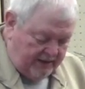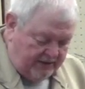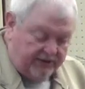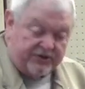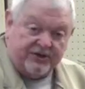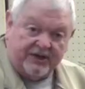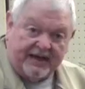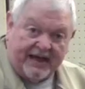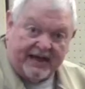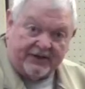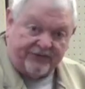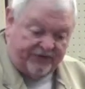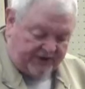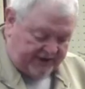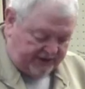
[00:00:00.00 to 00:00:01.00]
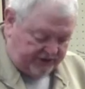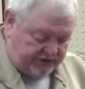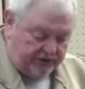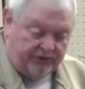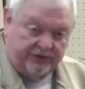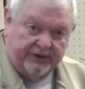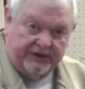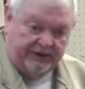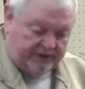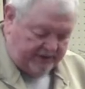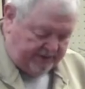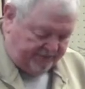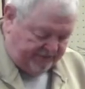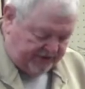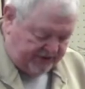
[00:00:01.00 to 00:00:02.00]
This is a gas fitting, so the,
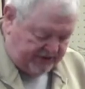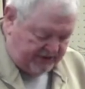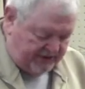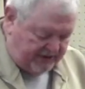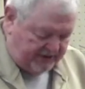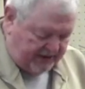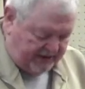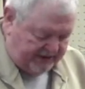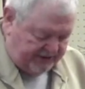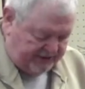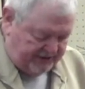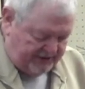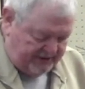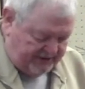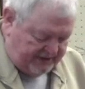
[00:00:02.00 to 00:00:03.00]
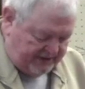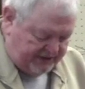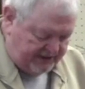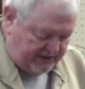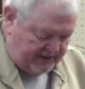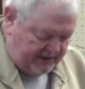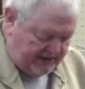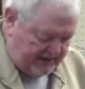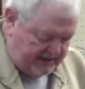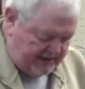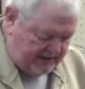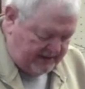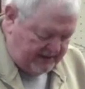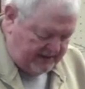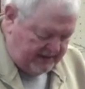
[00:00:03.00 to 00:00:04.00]
it fits in here nice, nicely.
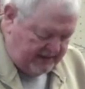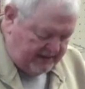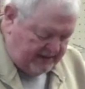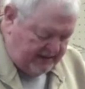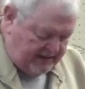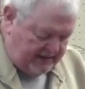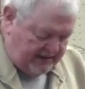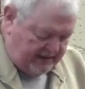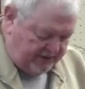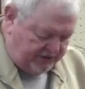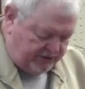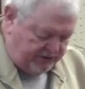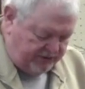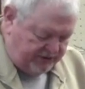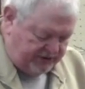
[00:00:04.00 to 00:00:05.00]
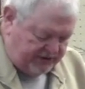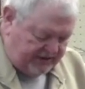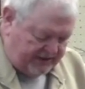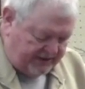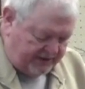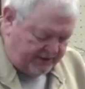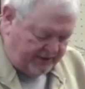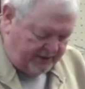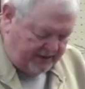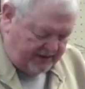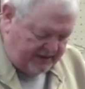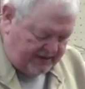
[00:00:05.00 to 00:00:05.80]
Screw this together.